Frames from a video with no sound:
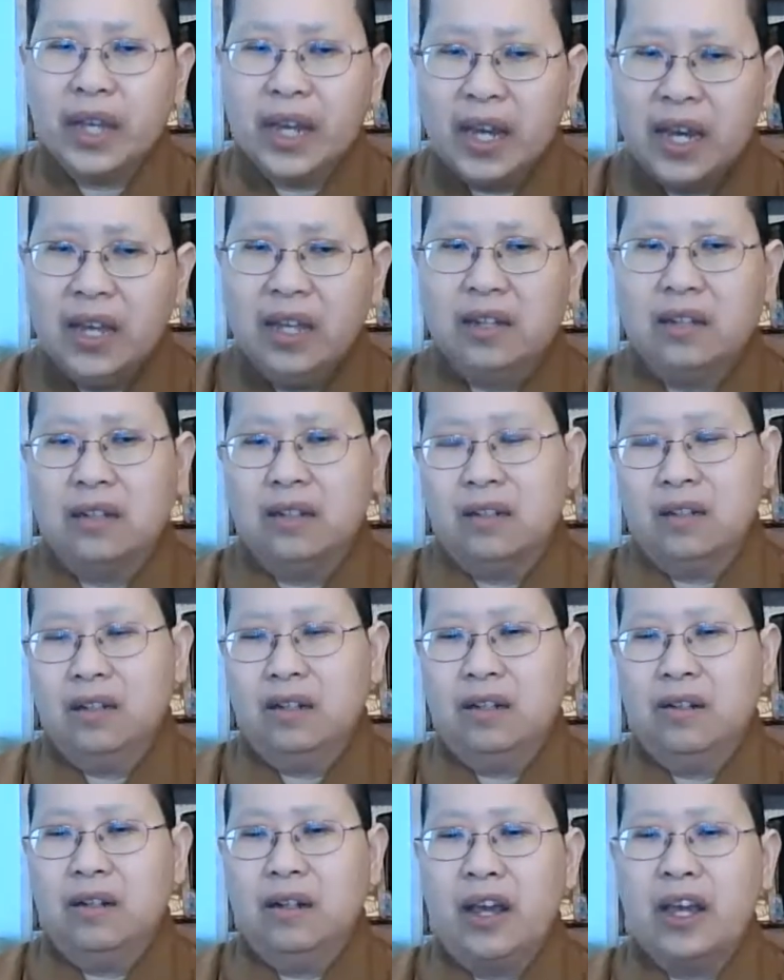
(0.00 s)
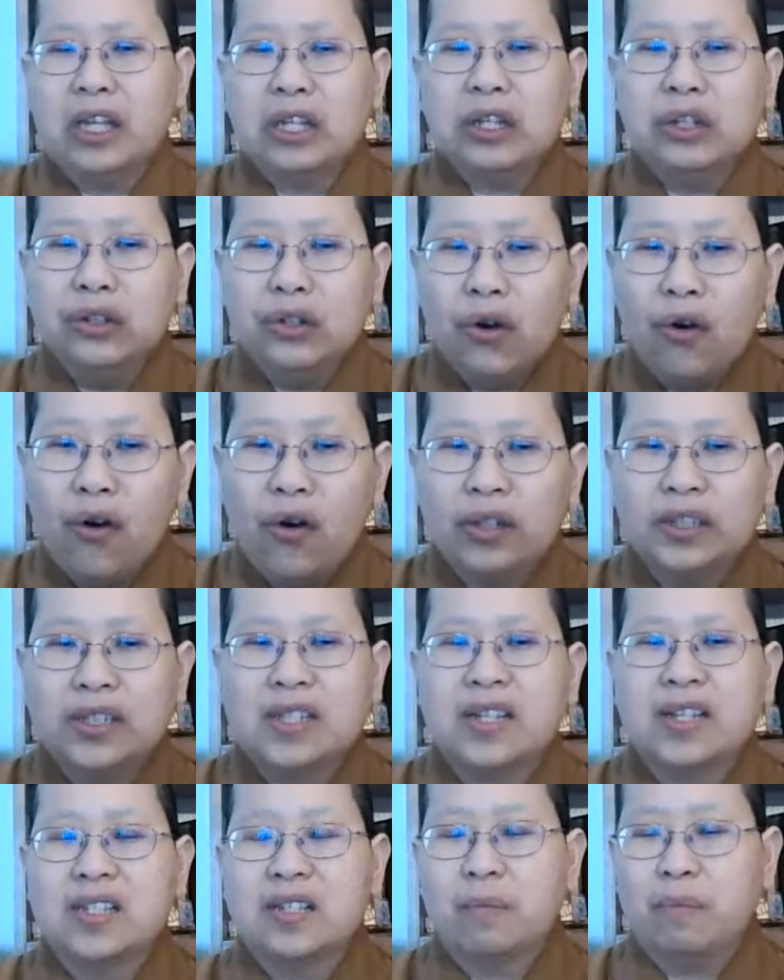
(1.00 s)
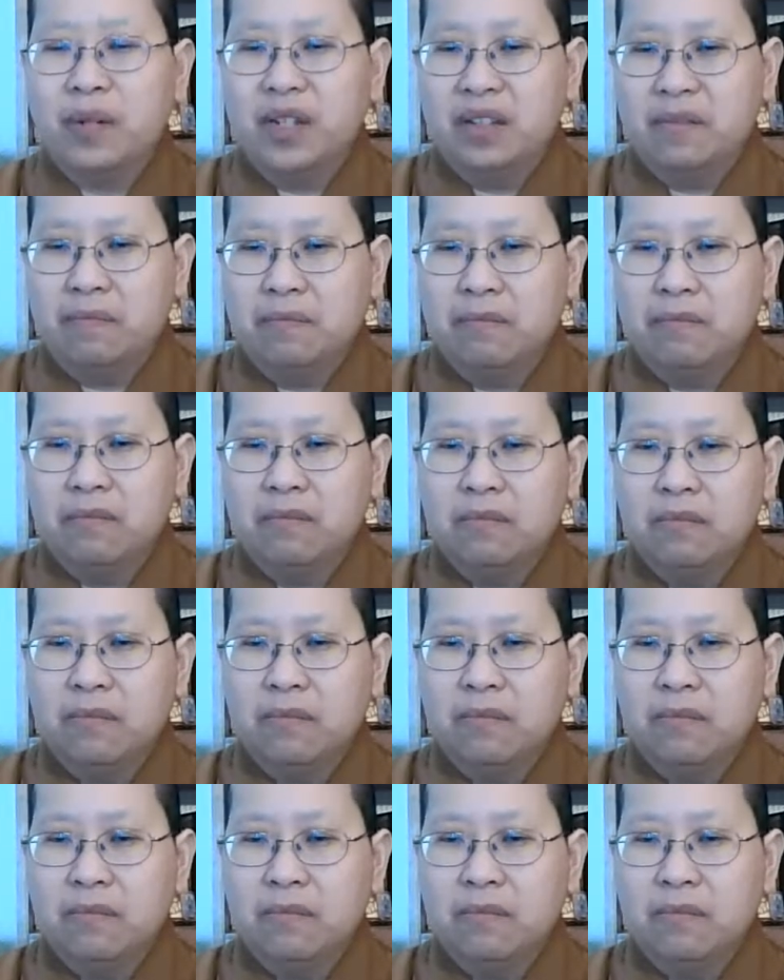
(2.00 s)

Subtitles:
can ignore the discipline,